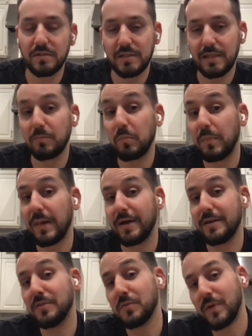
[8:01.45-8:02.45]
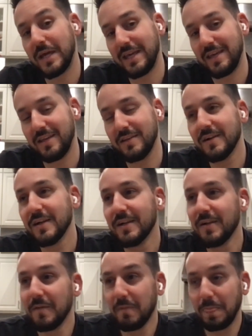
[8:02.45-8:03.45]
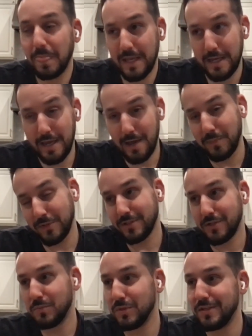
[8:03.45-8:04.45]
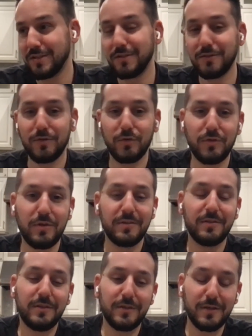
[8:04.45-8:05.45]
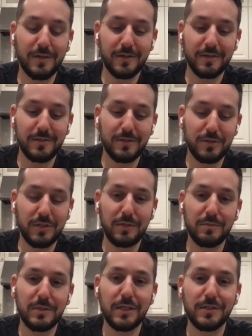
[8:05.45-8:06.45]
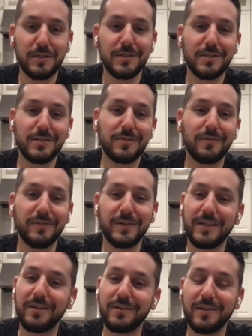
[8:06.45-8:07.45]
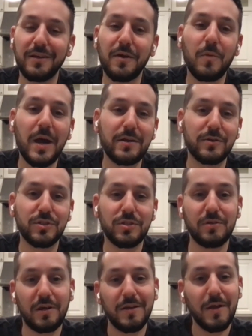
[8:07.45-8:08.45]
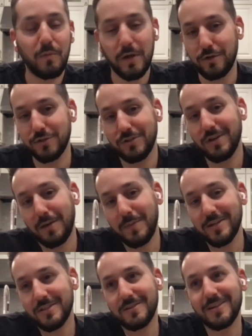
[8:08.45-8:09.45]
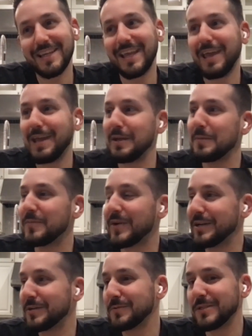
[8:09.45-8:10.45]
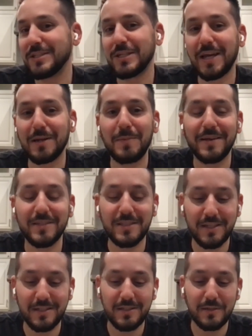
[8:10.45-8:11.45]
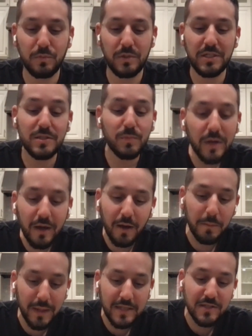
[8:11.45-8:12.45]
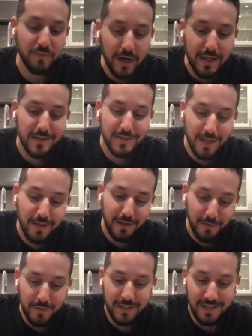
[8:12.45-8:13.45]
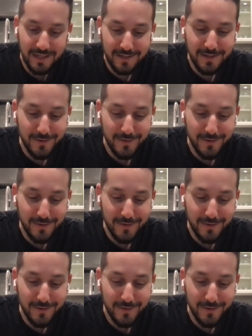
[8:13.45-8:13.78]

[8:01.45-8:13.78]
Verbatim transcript: It's like, by the way, I happen to be the the uh, the team dentist over here. You know, why don't you why don't you come out to a game? Why don't we chat yeah. about? It's like, did we just become best friends? I think we did.